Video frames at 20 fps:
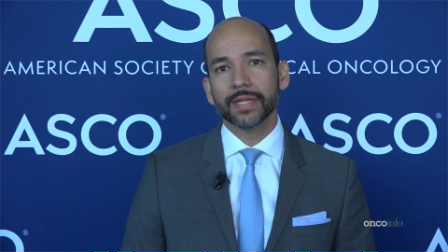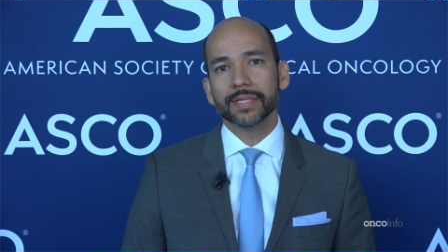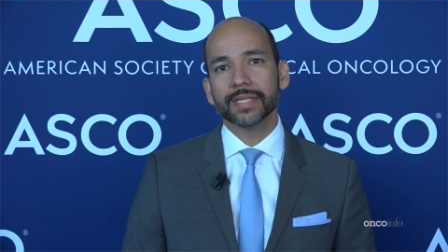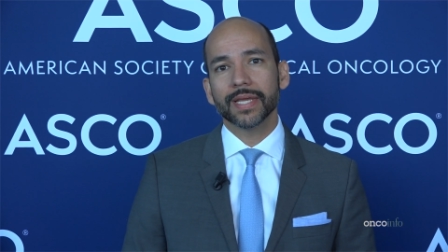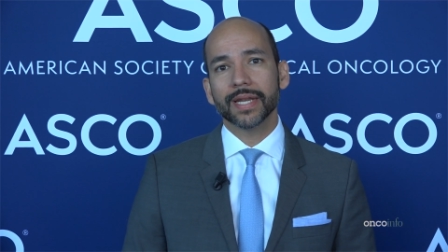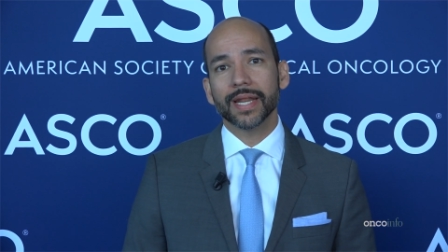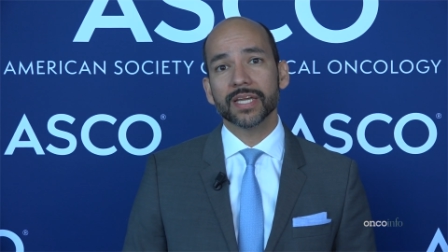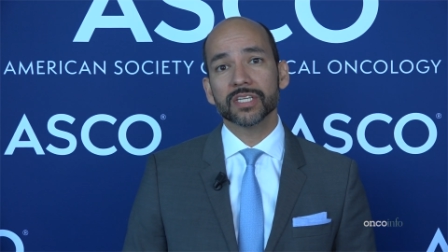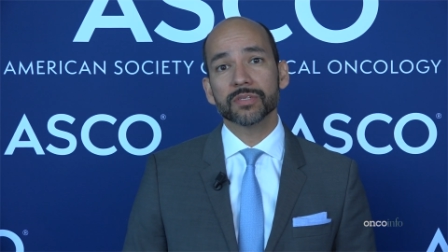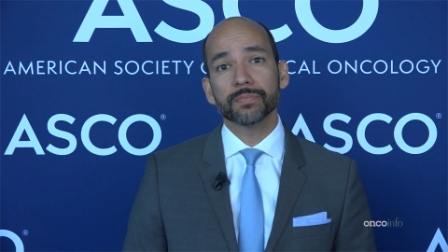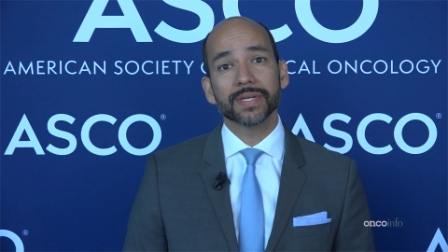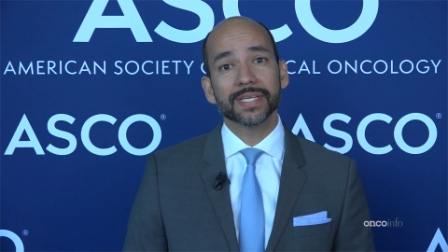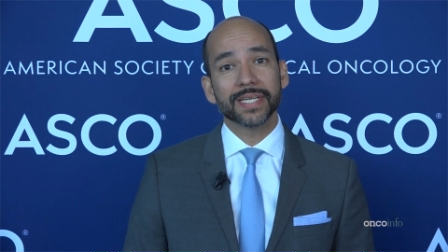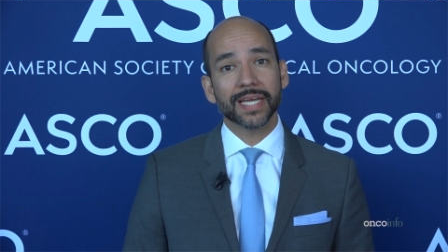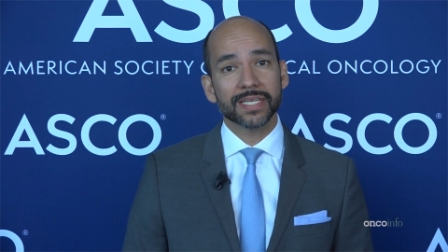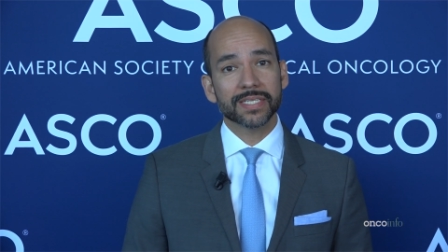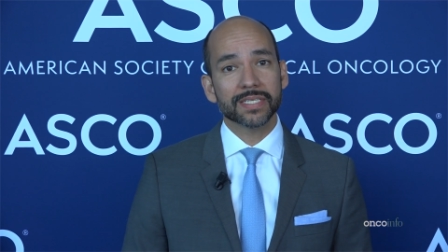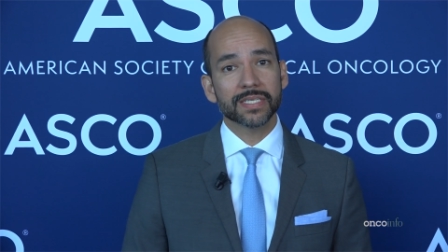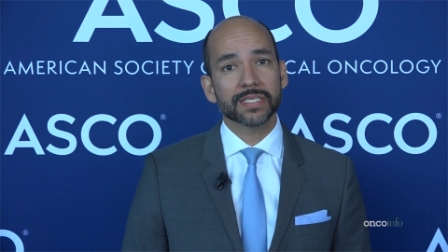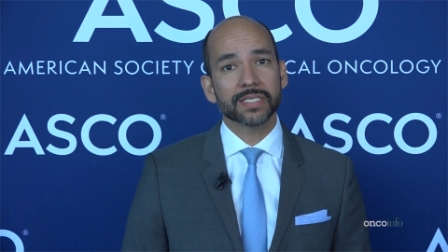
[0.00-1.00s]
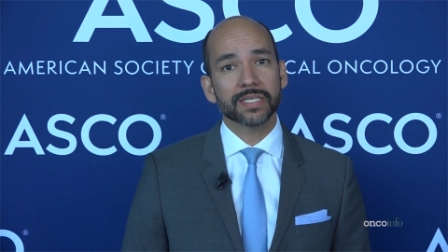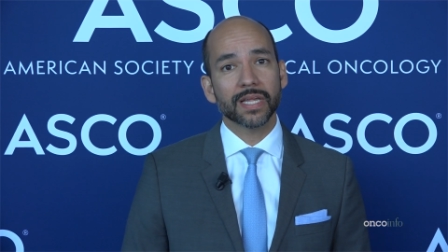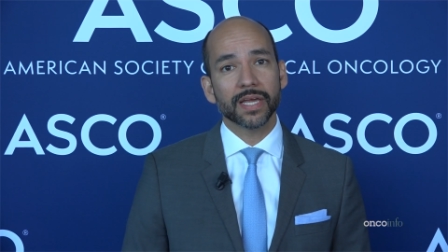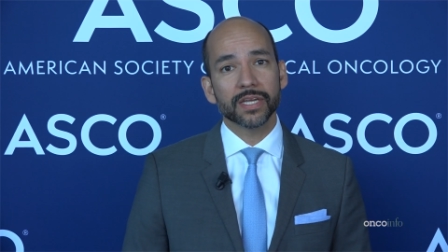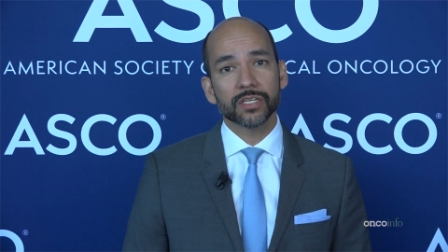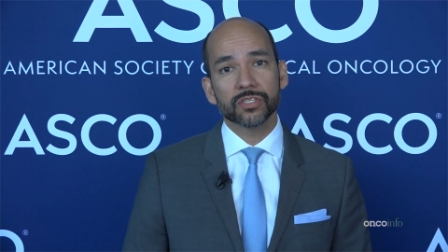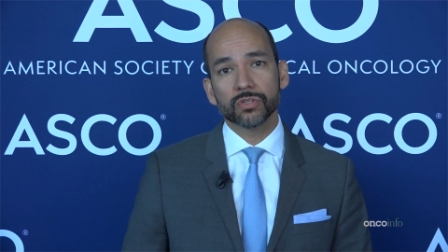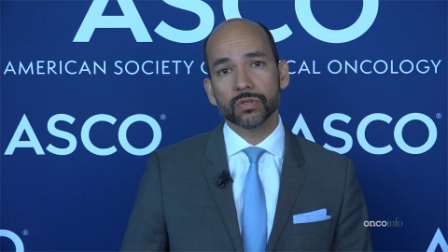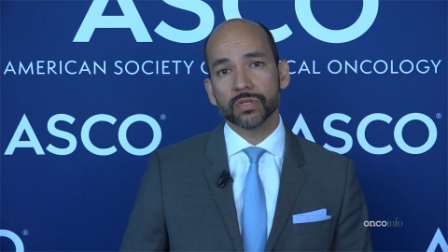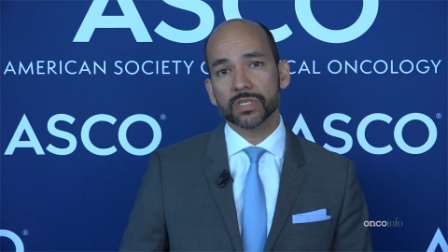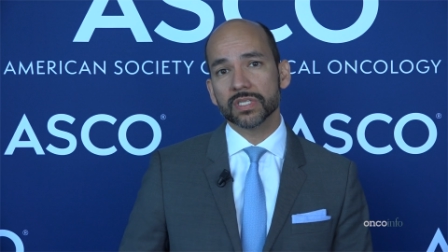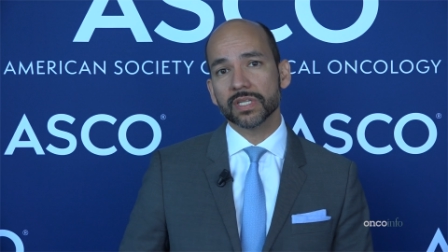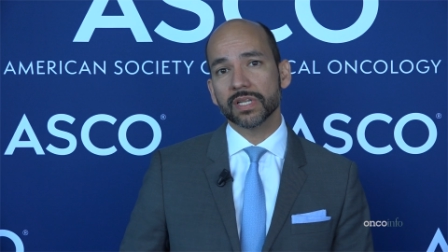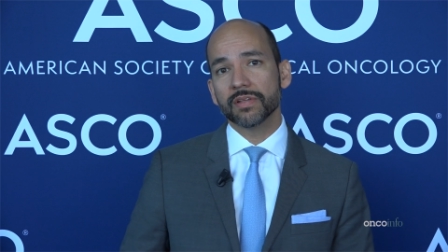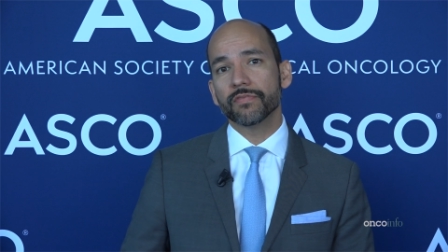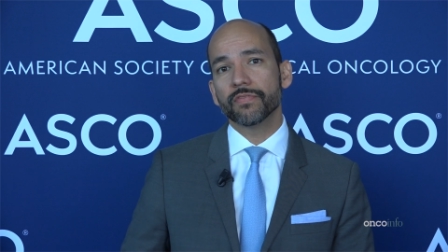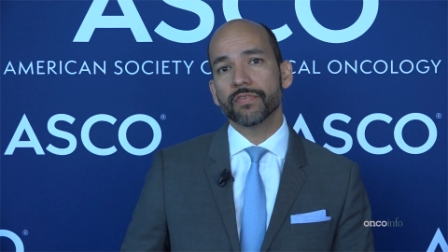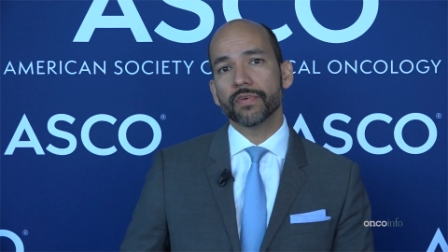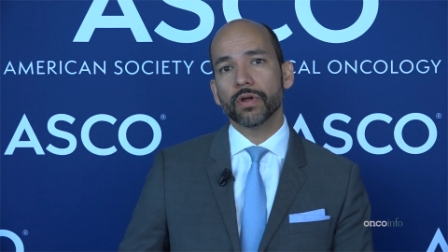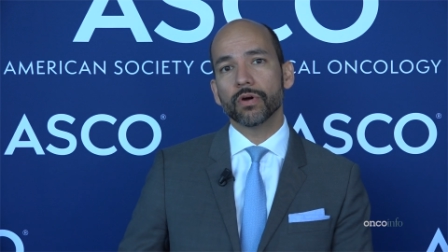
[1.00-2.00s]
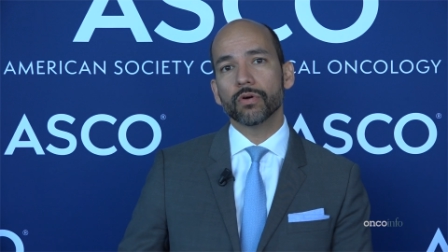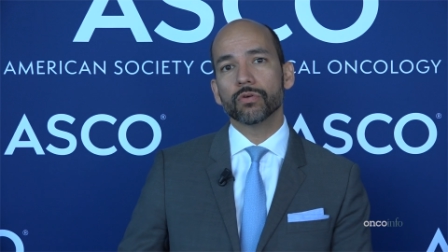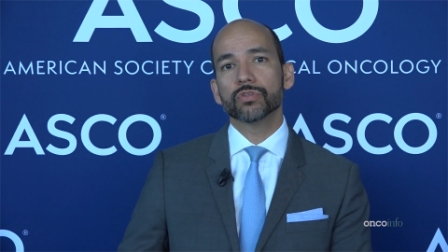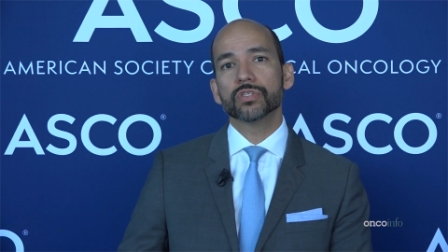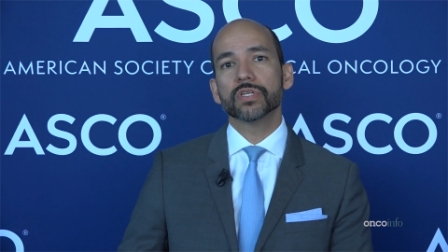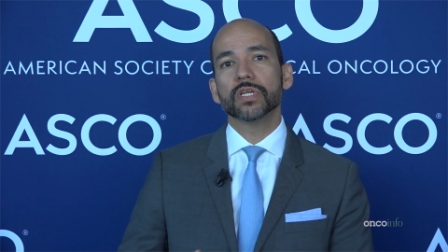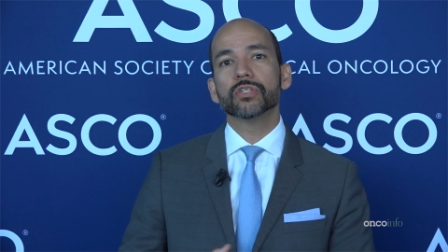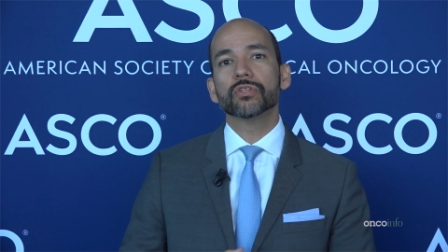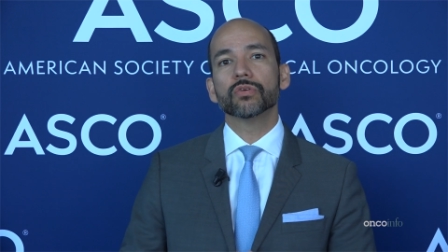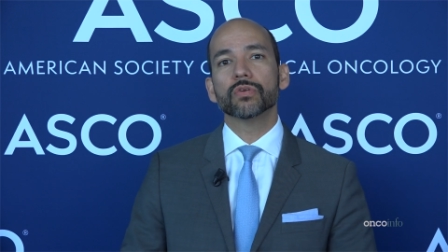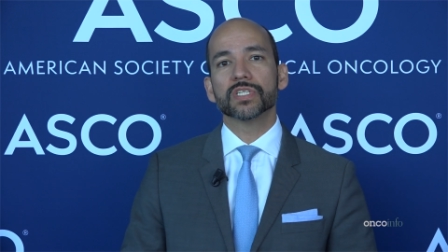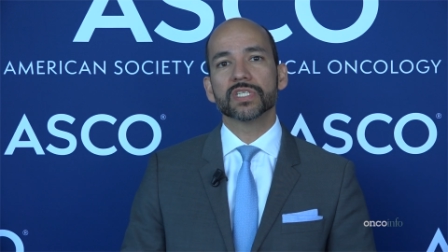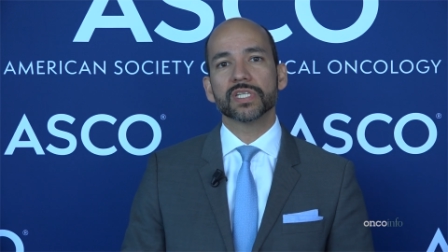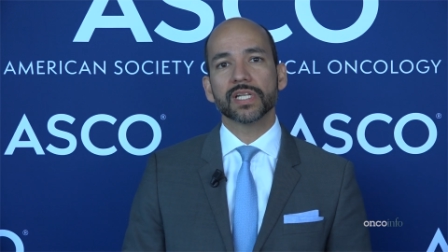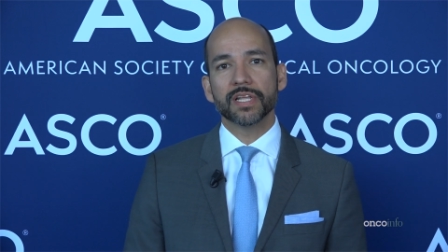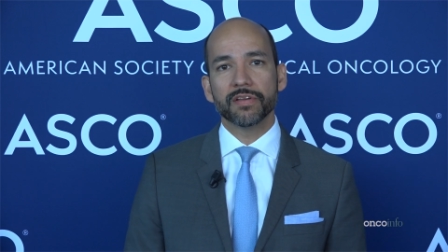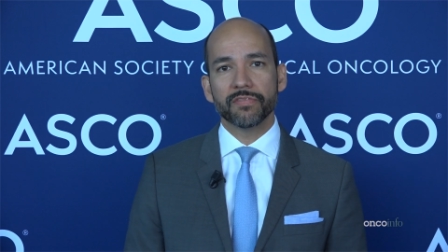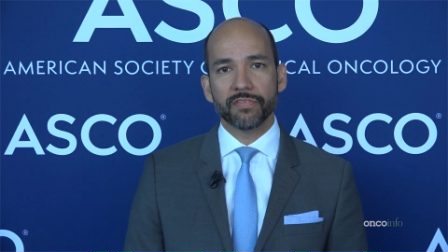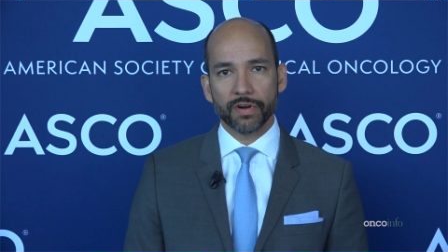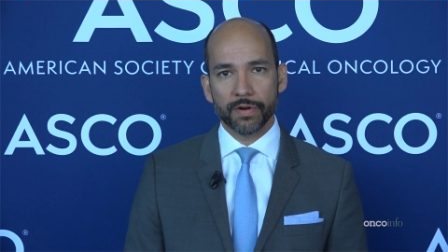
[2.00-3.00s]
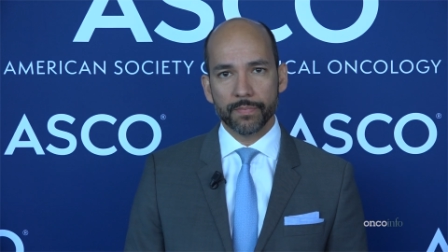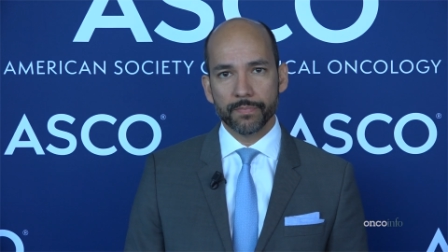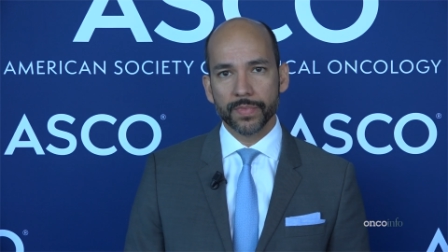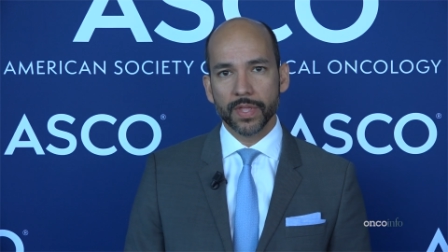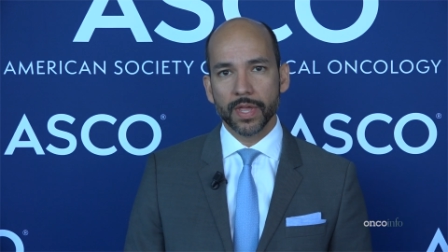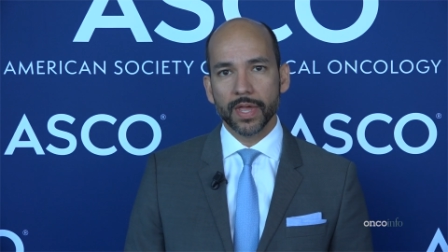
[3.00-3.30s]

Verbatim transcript: that has metastasized to his lymph nodes and to his liver.